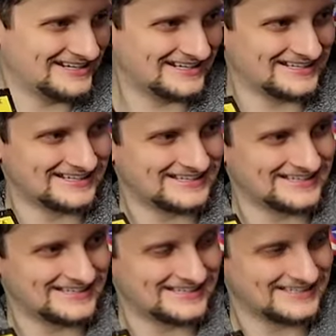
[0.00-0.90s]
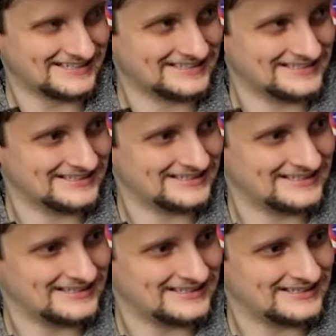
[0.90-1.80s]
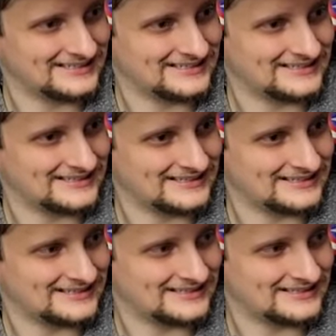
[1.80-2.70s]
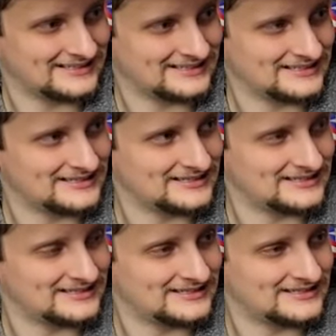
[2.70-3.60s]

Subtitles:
This person isn't speaking.